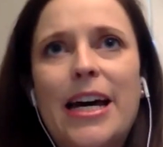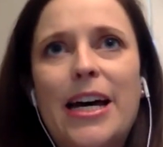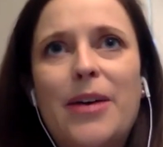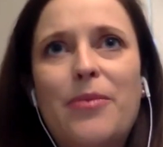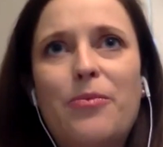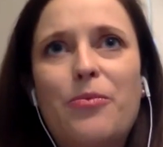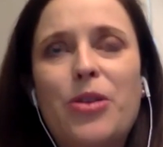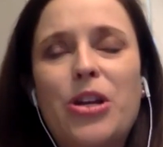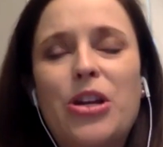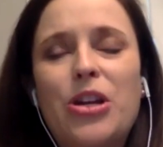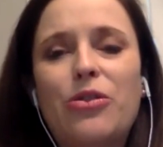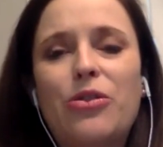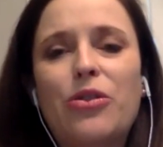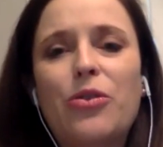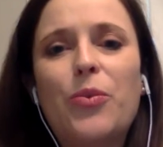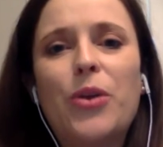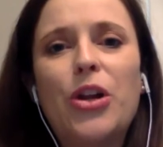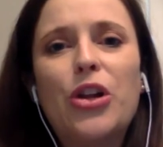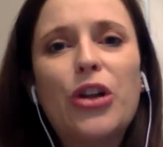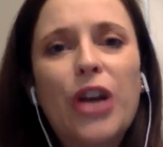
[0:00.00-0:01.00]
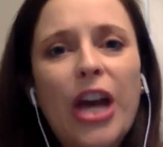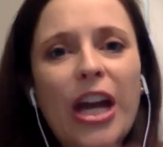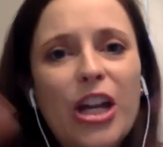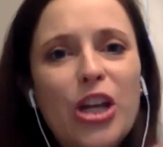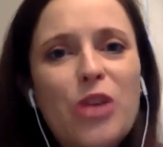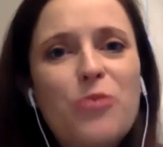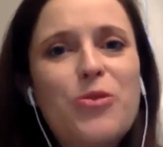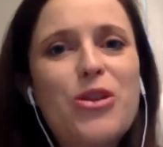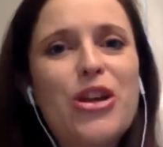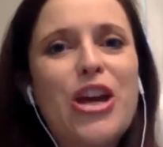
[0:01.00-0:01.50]
when you look at
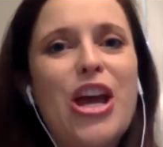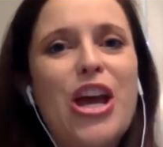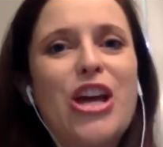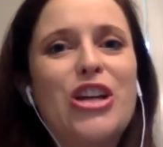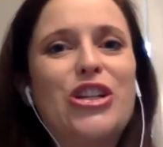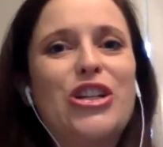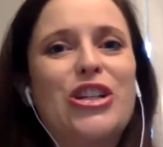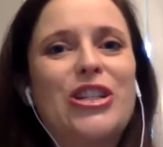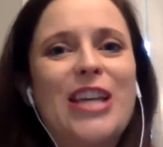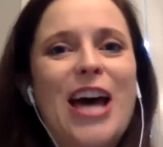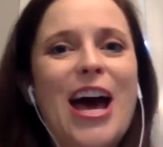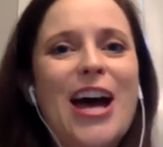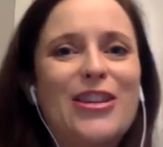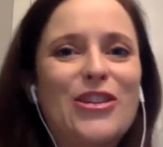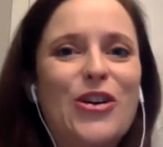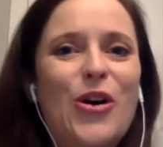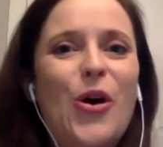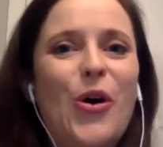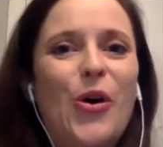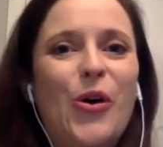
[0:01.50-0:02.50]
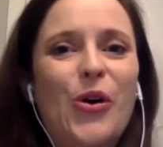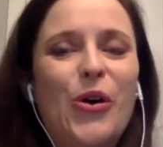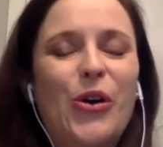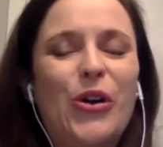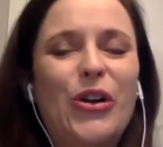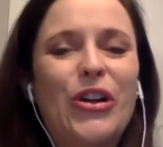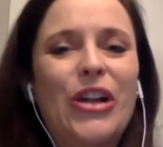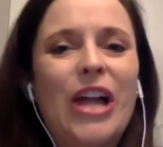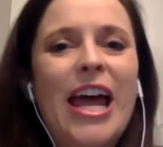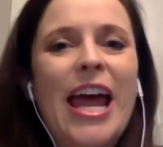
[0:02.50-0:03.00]
communications as a
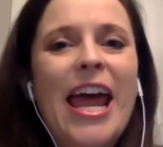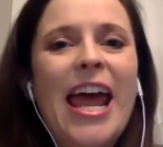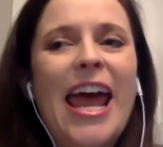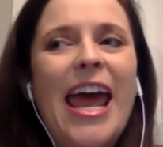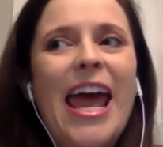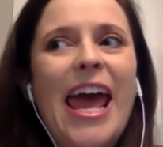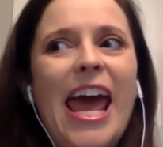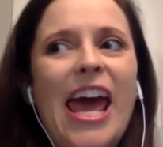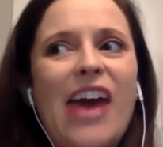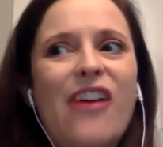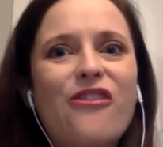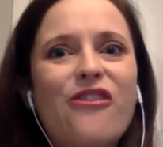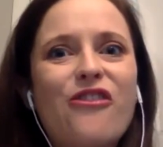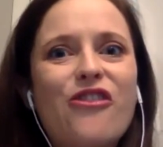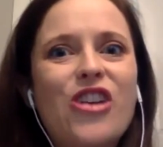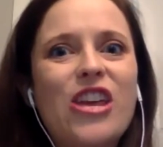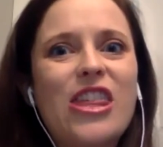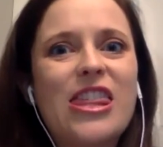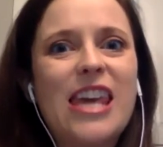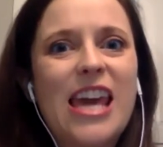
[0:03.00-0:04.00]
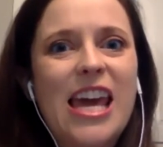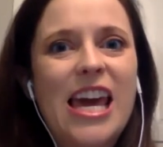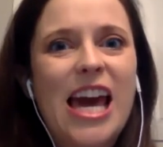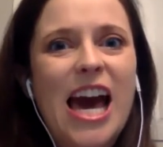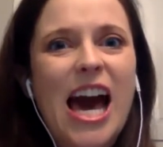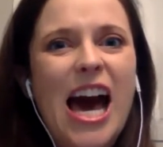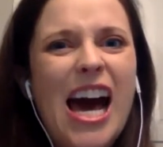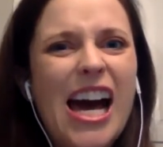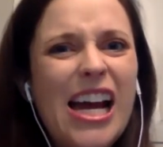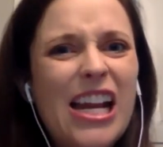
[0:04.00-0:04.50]
whole, everything
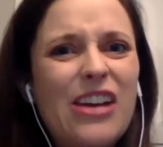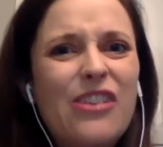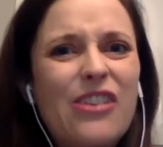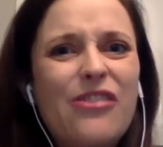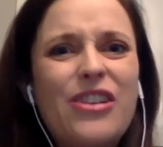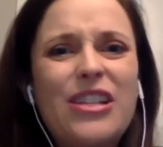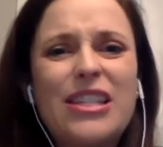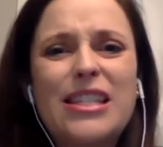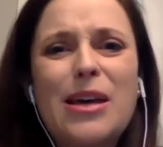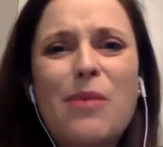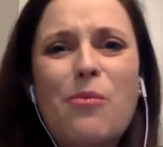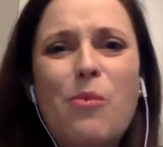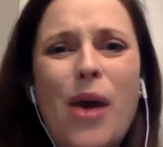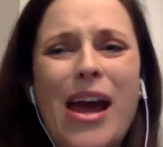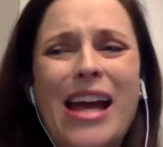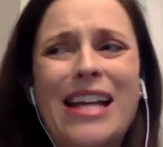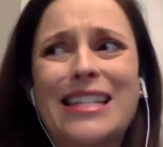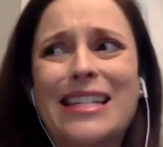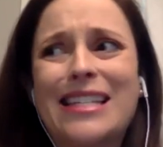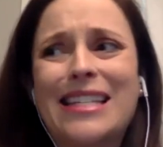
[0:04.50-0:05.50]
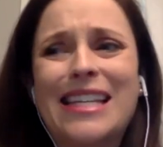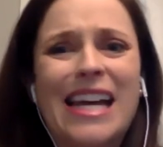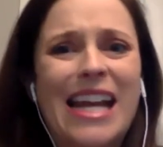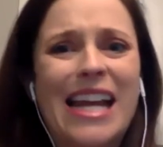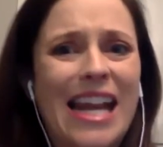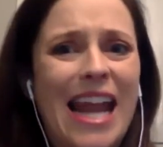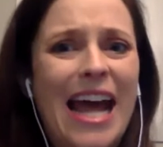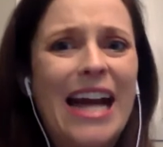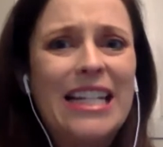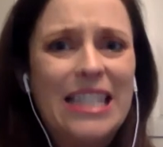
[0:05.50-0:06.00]
kind of in some ways is
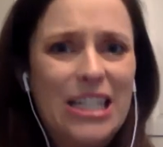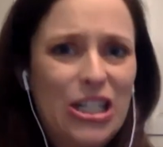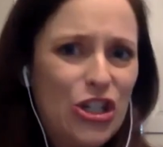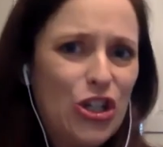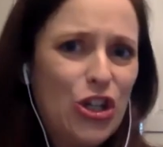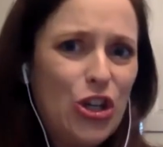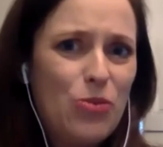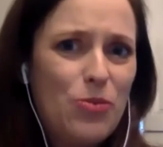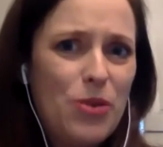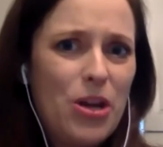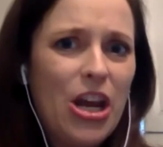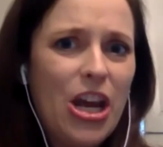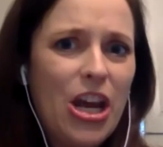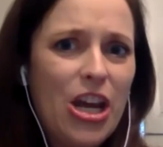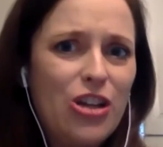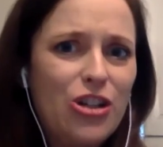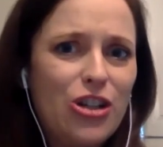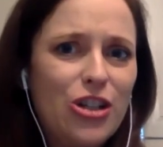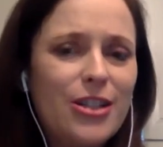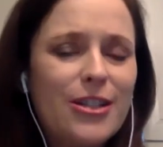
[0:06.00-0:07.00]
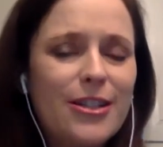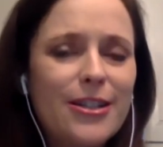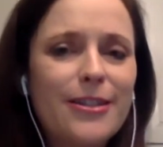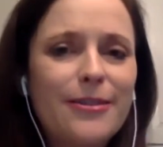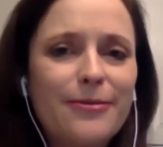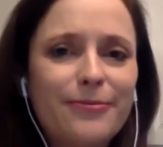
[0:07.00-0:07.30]
connected to communications.